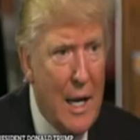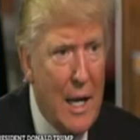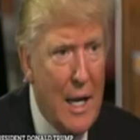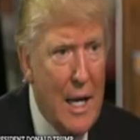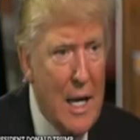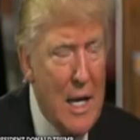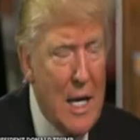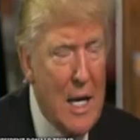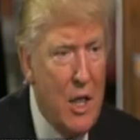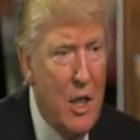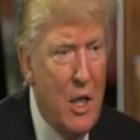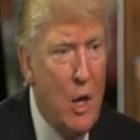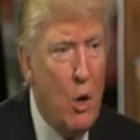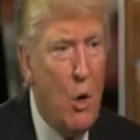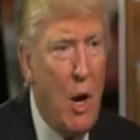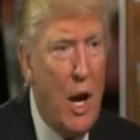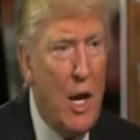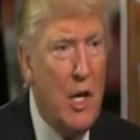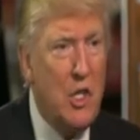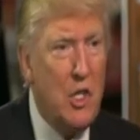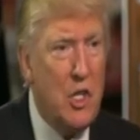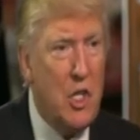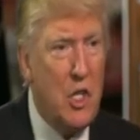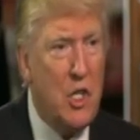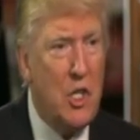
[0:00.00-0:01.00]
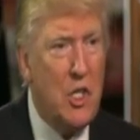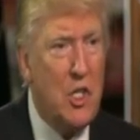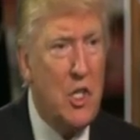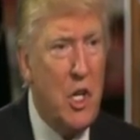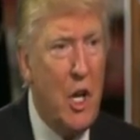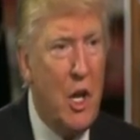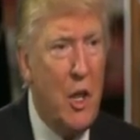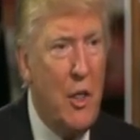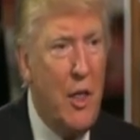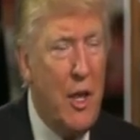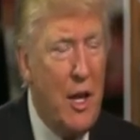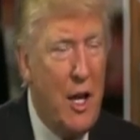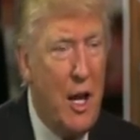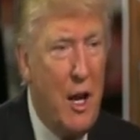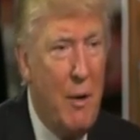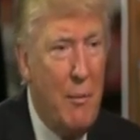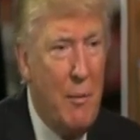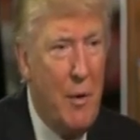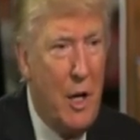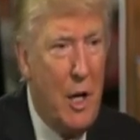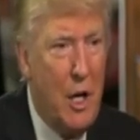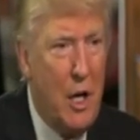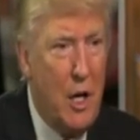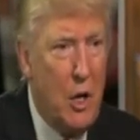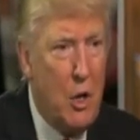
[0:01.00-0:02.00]
They're ISIS. They're coming
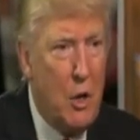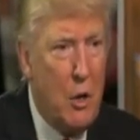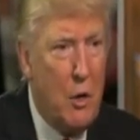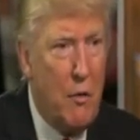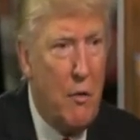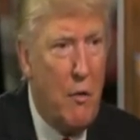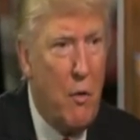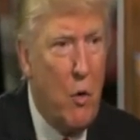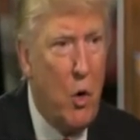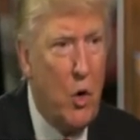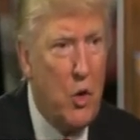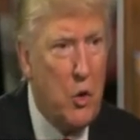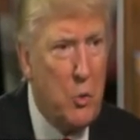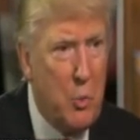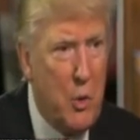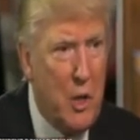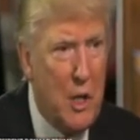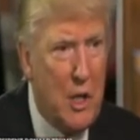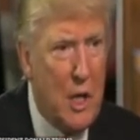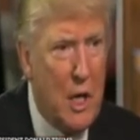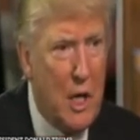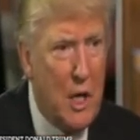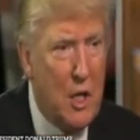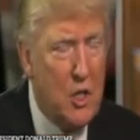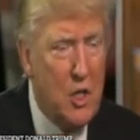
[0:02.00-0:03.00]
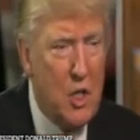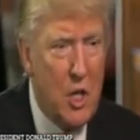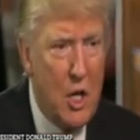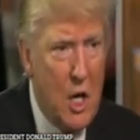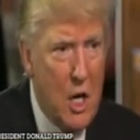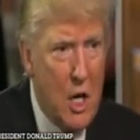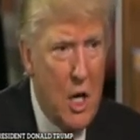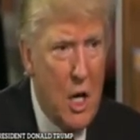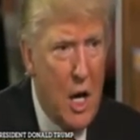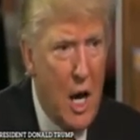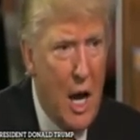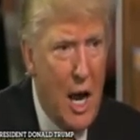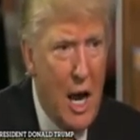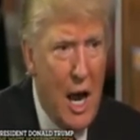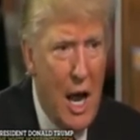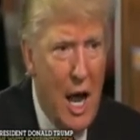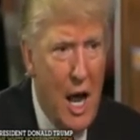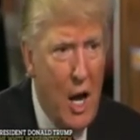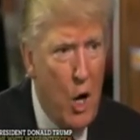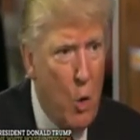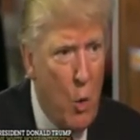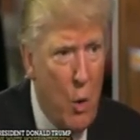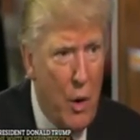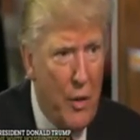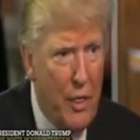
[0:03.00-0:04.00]
under false pretense. I don't
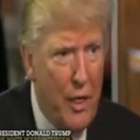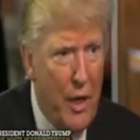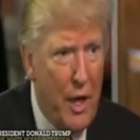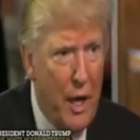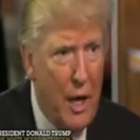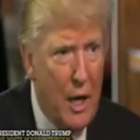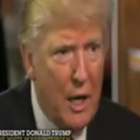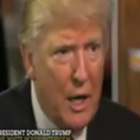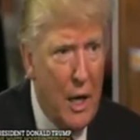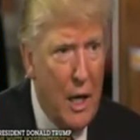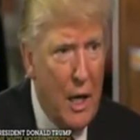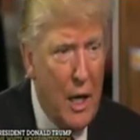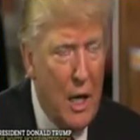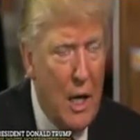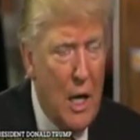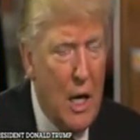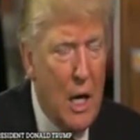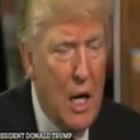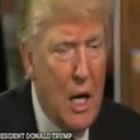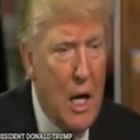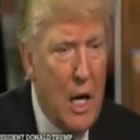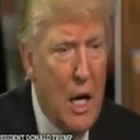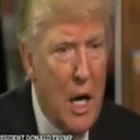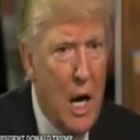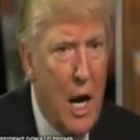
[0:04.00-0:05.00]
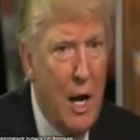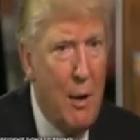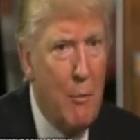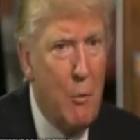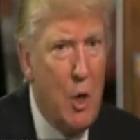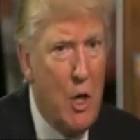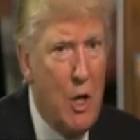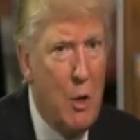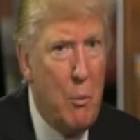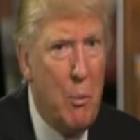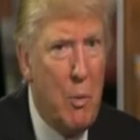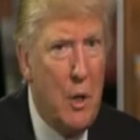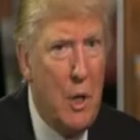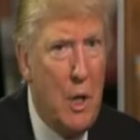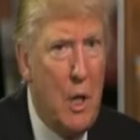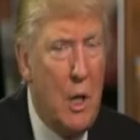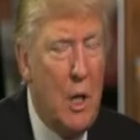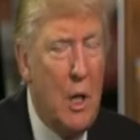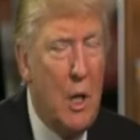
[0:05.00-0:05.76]
want that. I'm going to be the